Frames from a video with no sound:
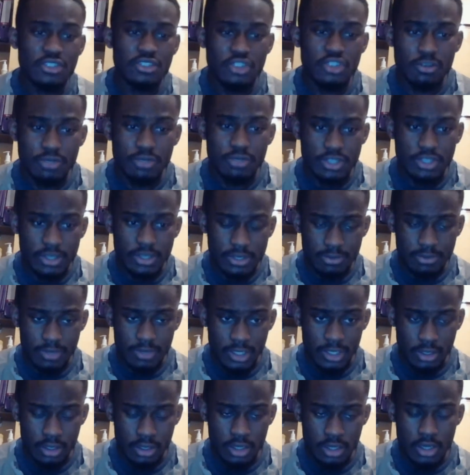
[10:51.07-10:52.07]
okay,
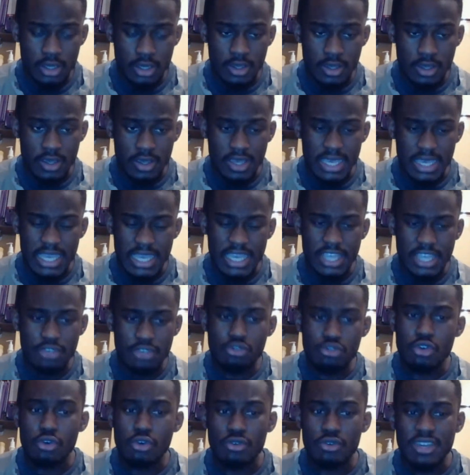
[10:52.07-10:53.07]
or in the creation
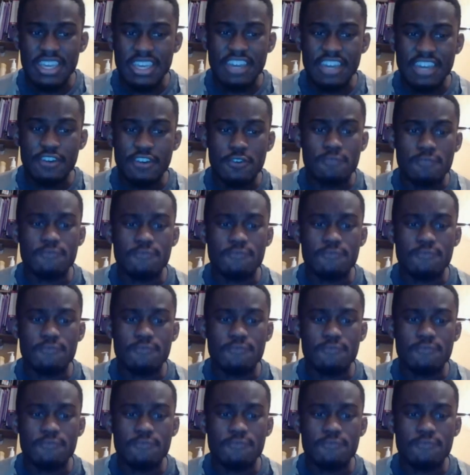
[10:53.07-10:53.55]
story,